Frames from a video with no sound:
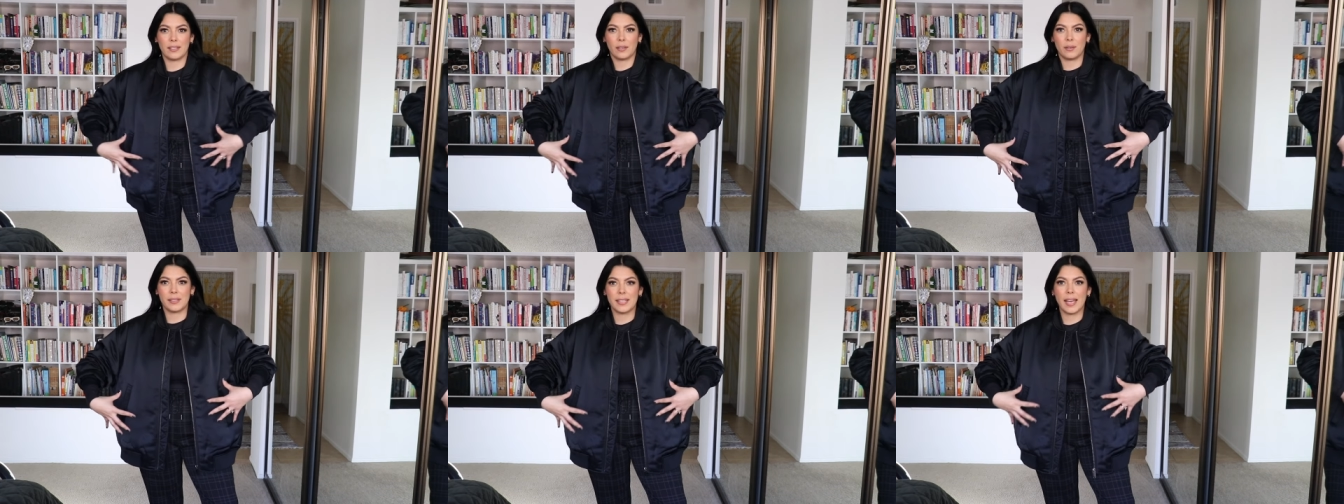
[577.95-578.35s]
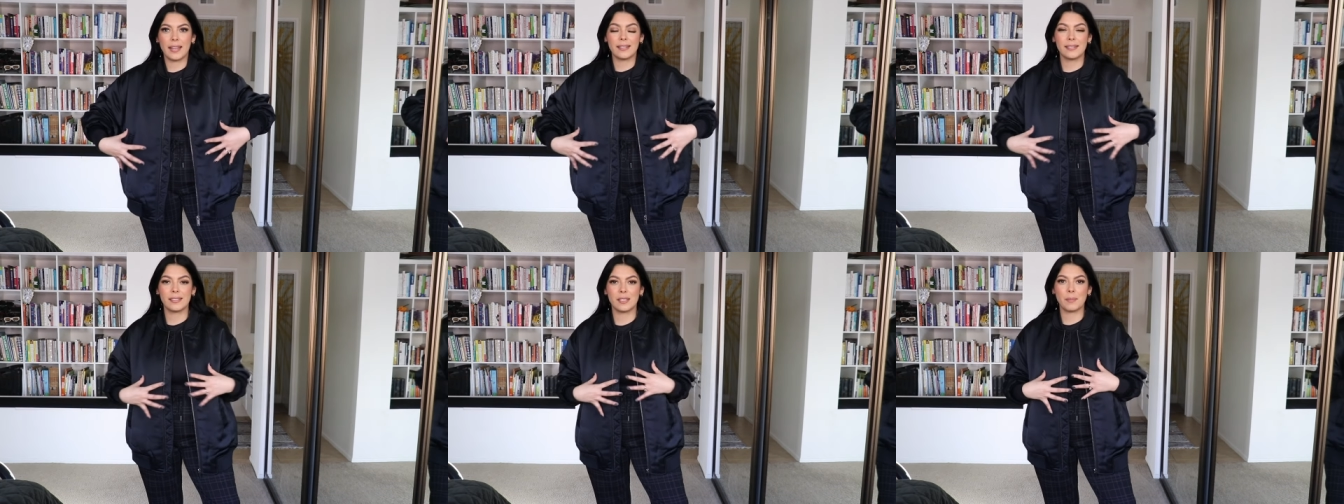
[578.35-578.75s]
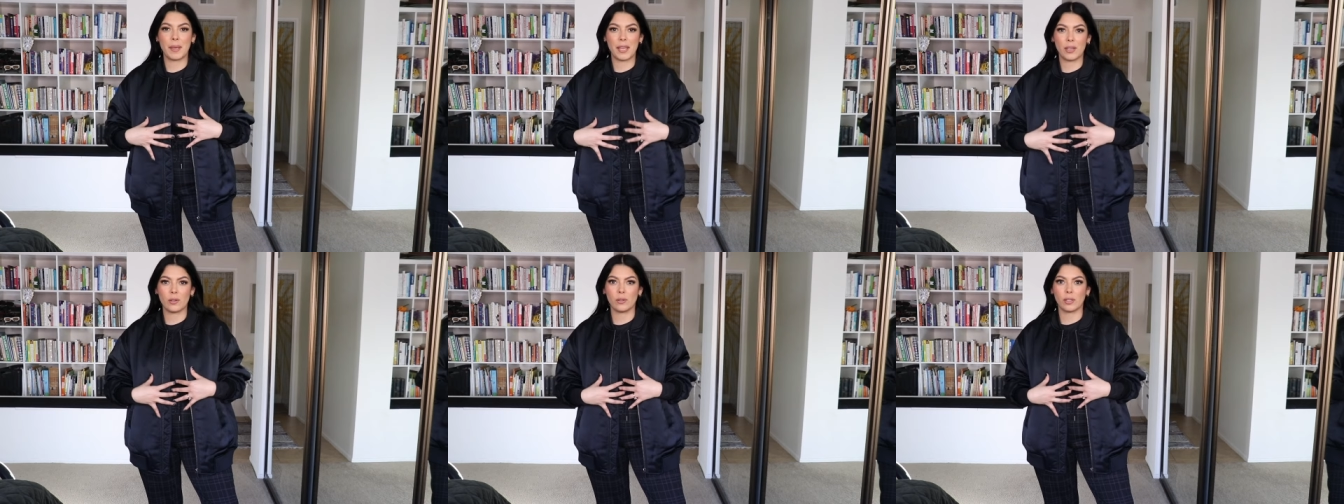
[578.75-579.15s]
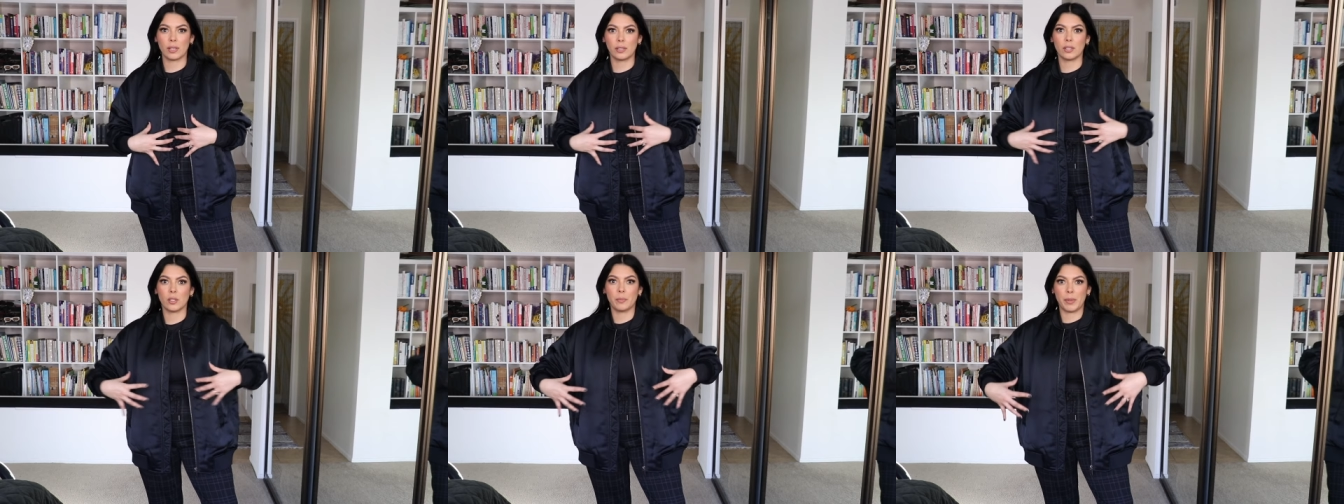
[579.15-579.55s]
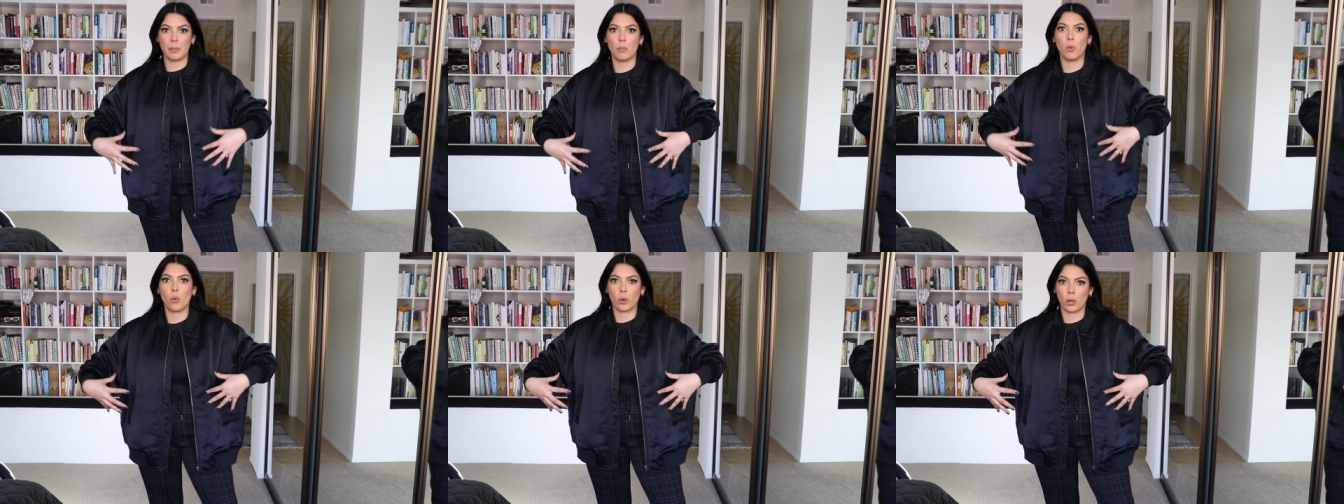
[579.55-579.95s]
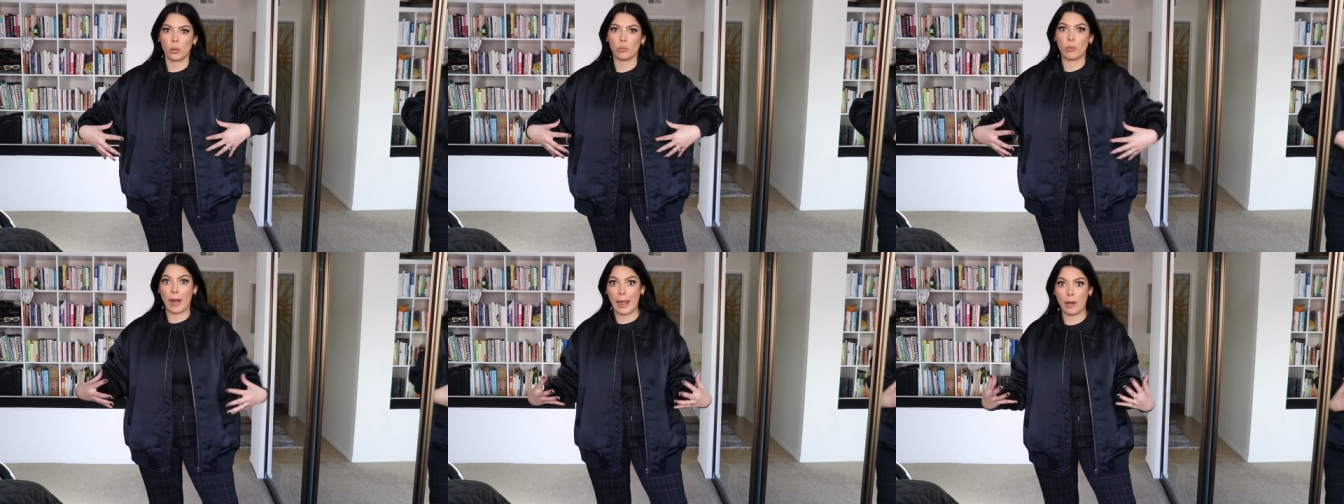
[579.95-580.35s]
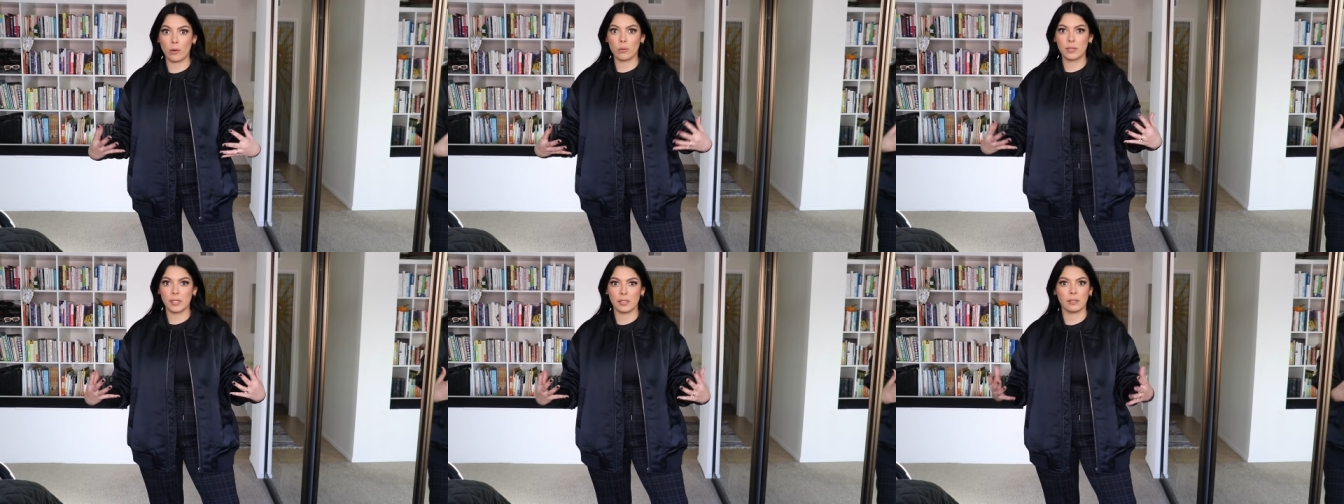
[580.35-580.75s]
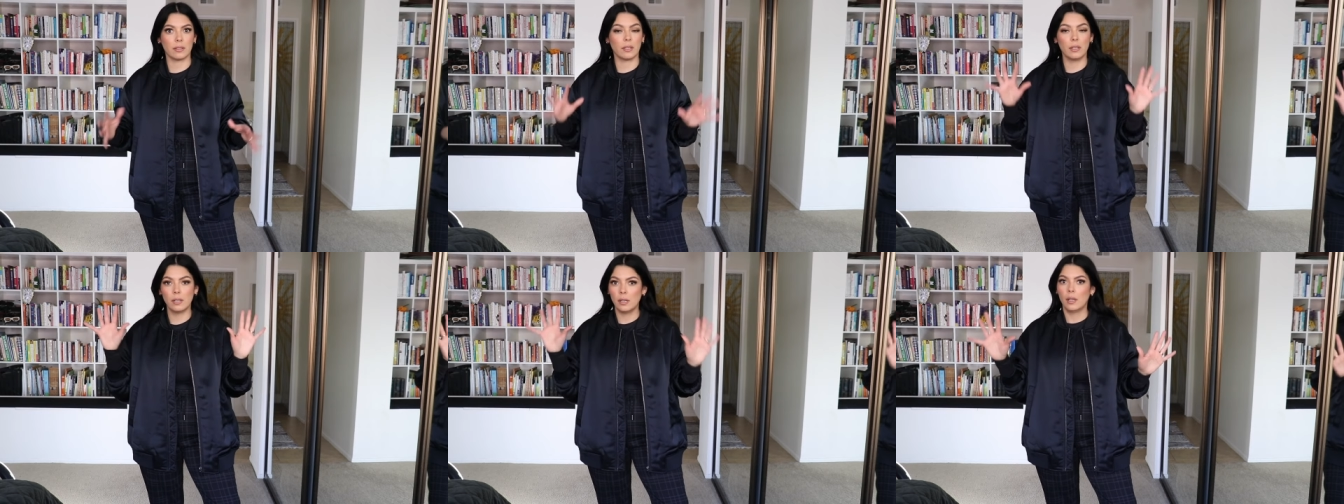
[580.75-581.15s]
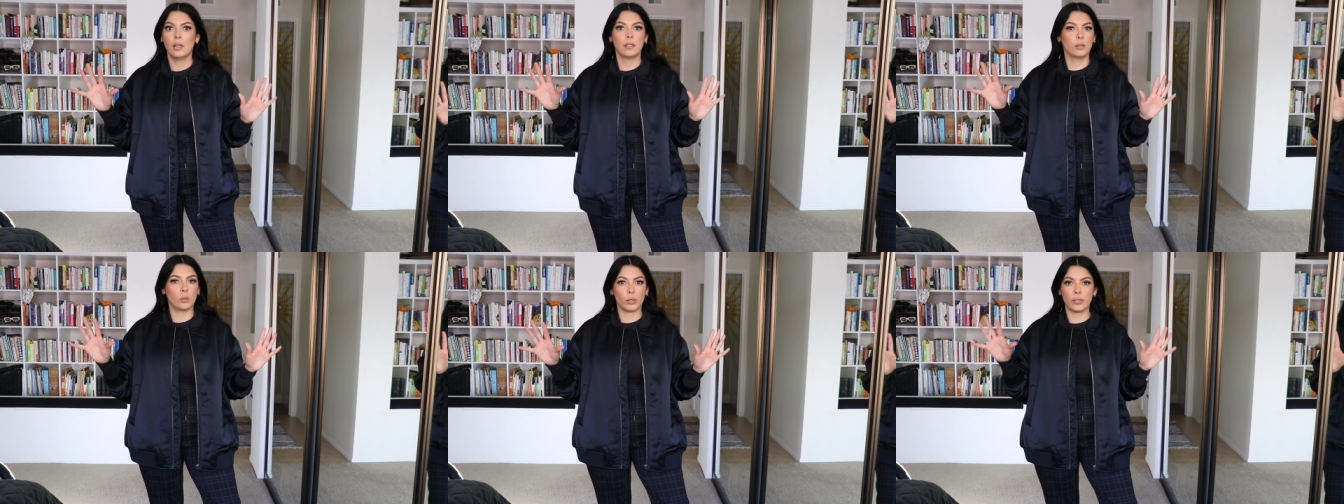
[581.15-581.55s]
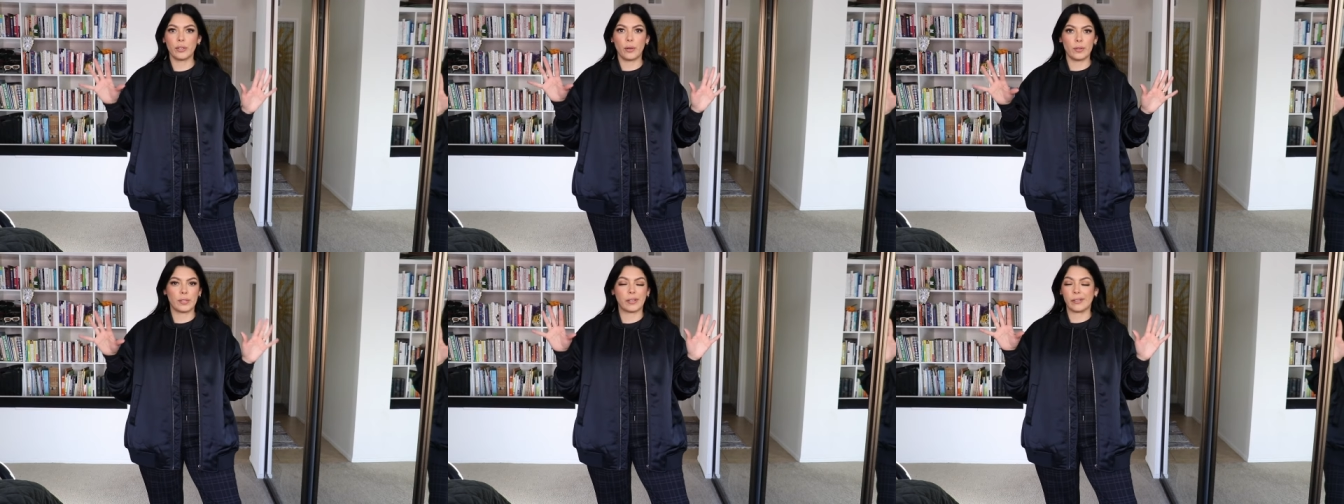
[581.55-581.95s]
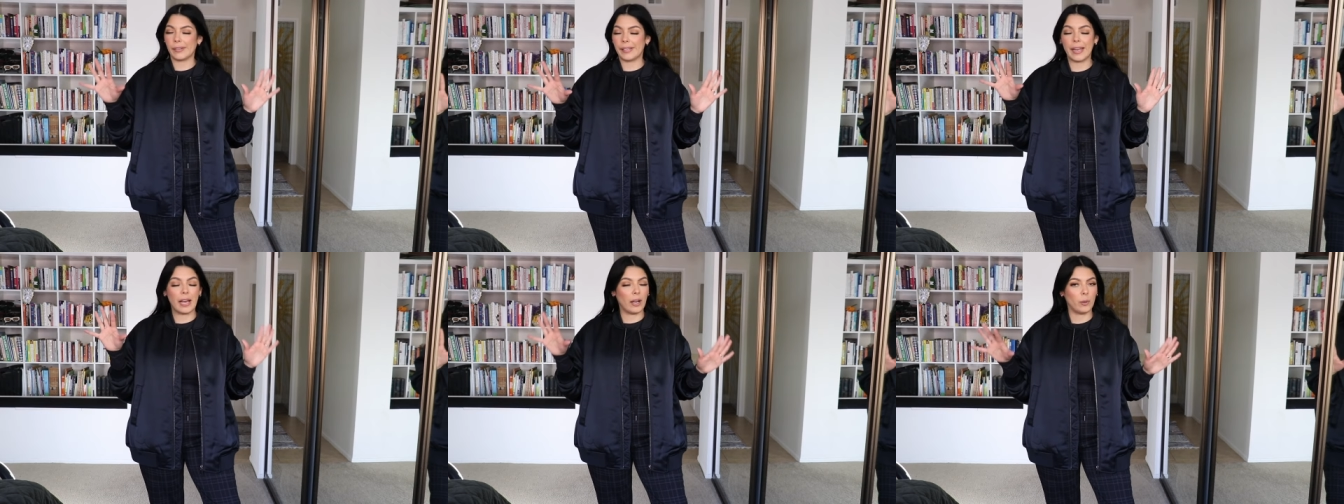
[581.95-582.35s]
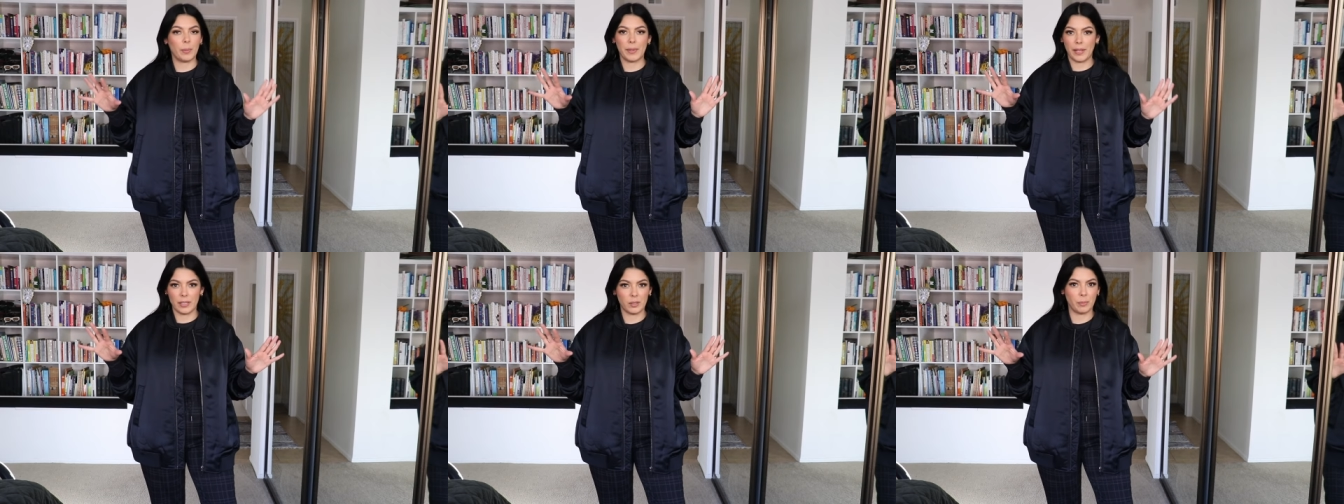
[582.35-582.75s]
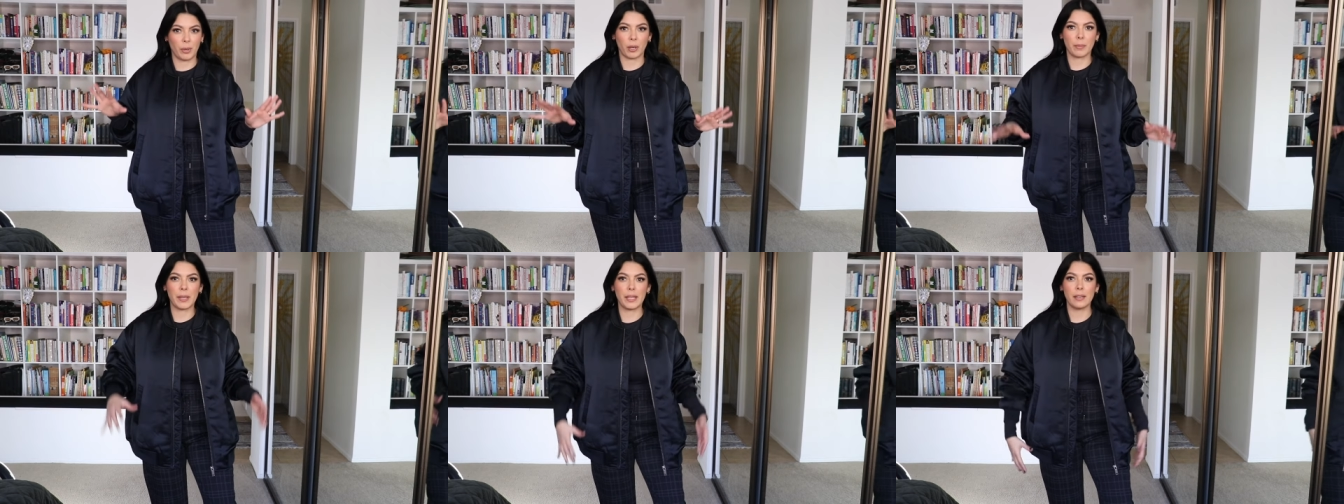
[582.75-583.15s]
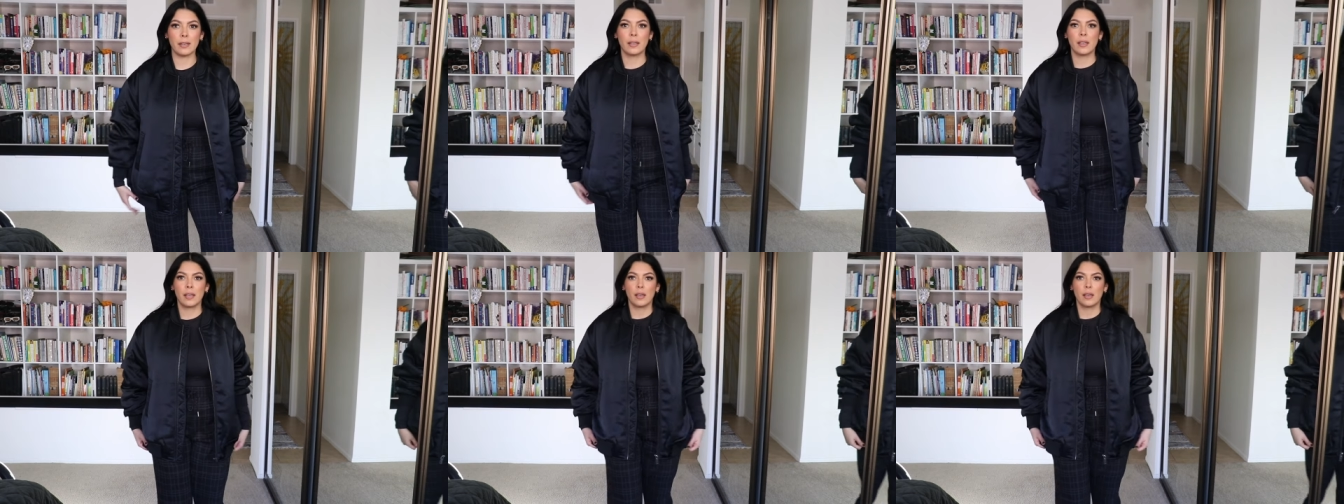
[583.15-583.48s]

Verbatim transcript: so it tends to make you look a little bit more round, and Lord knows I don't need help in that department.